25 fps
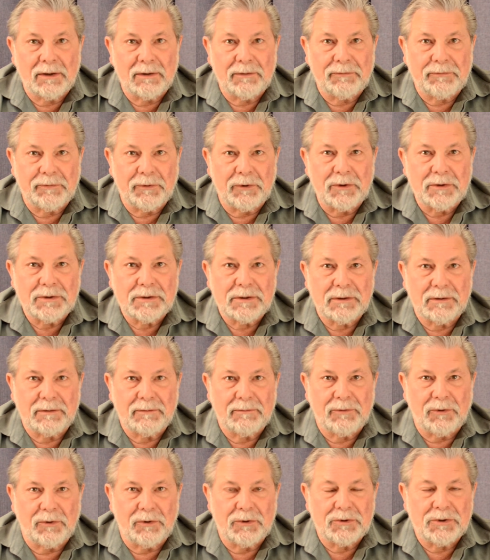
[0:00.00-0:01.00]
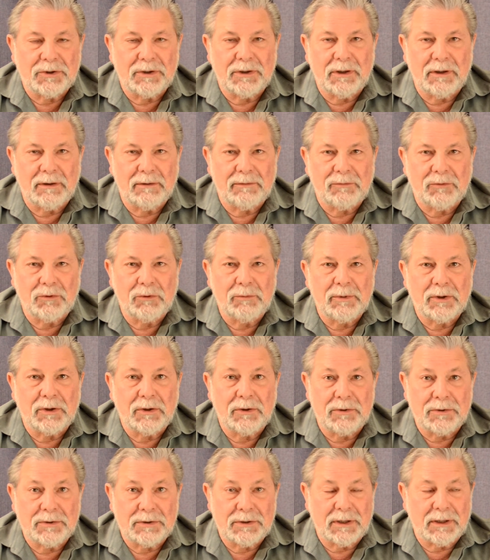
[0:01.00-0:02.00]
first version of room
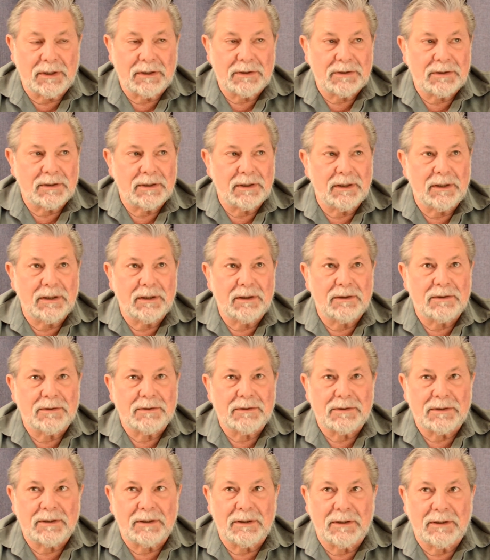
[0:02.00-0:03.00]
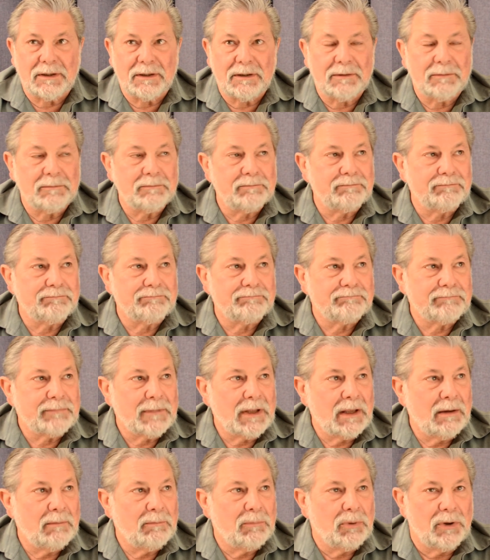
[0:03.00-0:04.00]
acoustics is
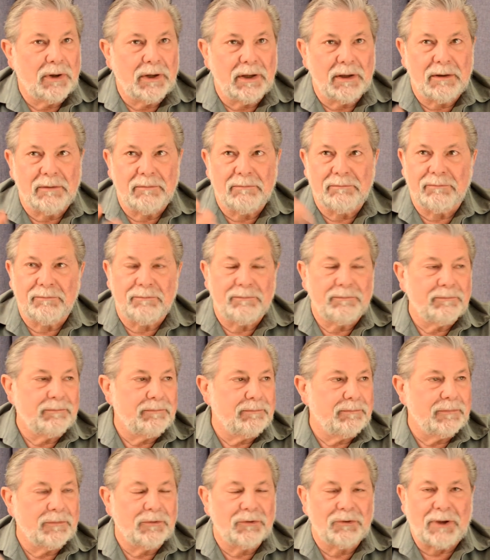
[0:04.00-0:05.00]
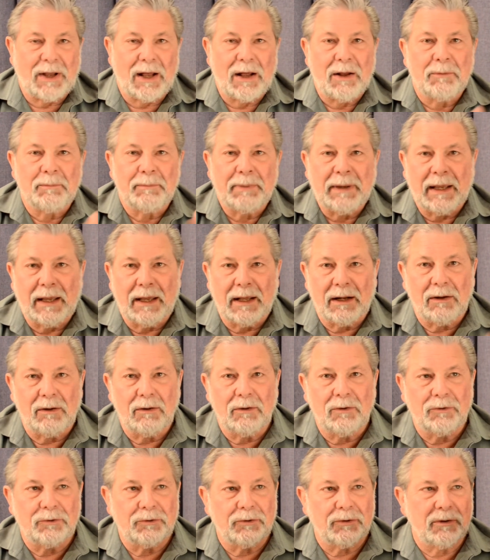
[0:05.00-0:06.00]
putting sound
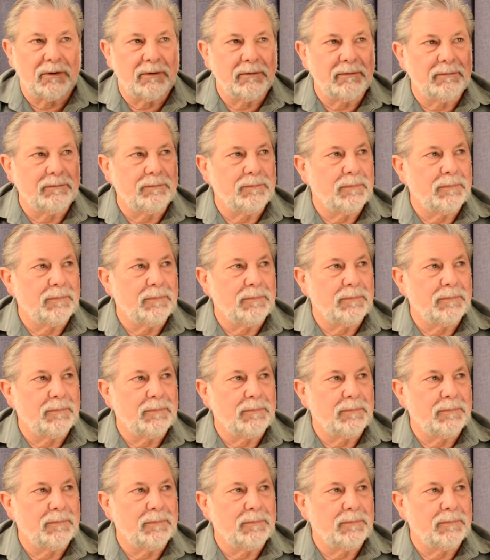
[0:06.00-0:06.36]
panels or